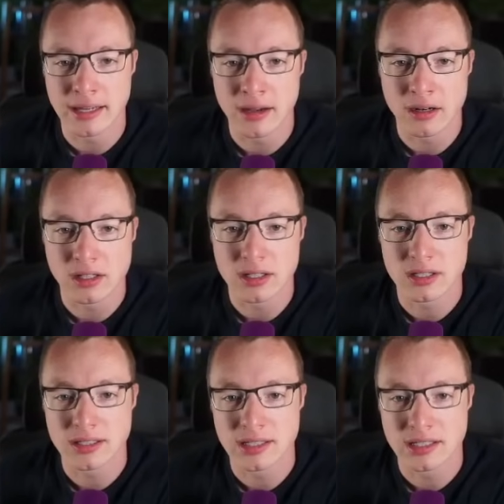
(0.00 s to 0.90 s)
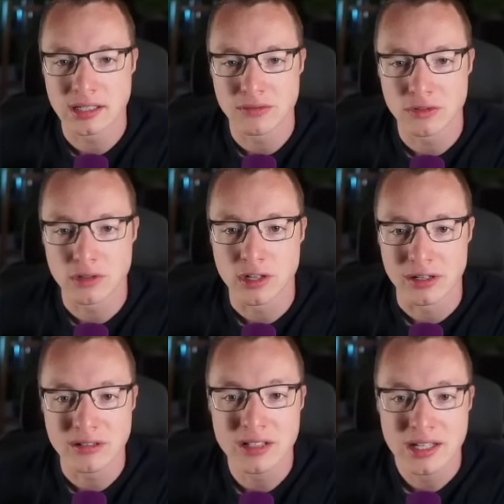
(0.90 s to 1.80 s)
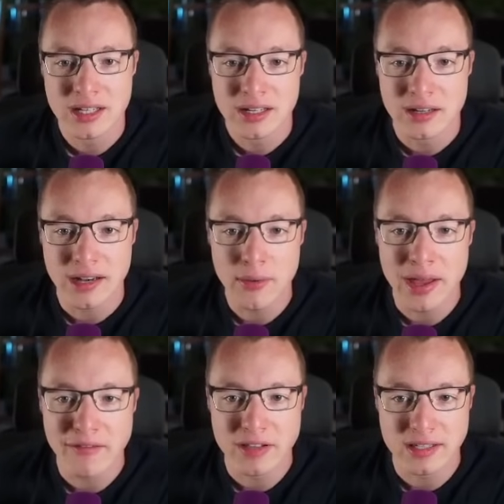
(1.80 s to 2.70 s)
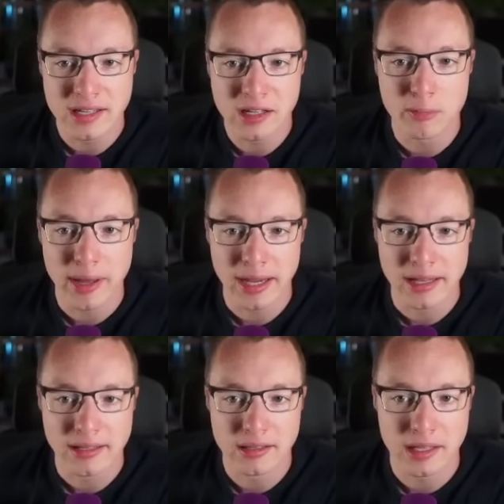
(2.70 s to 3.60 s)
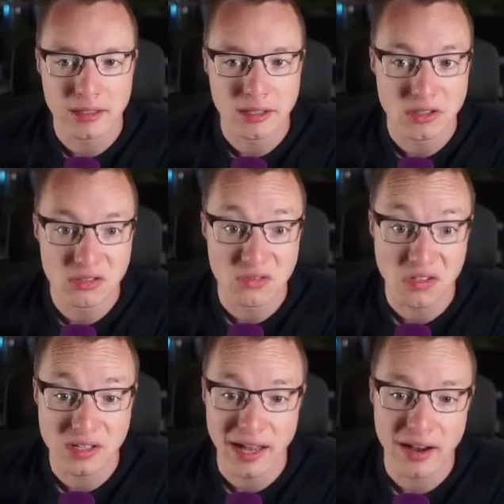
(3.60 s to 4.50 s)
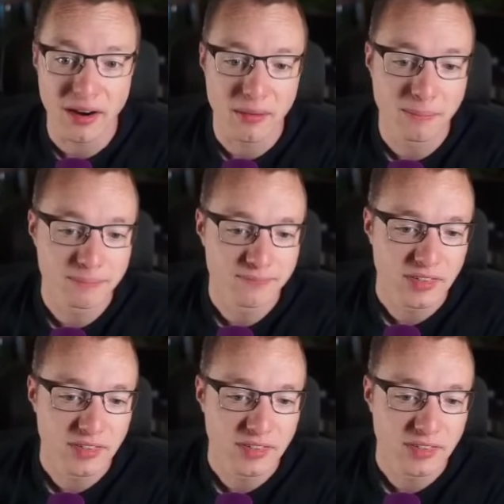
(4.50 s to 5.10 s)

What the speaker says: and Arch 64 code, now we have a single backend that constructs IR.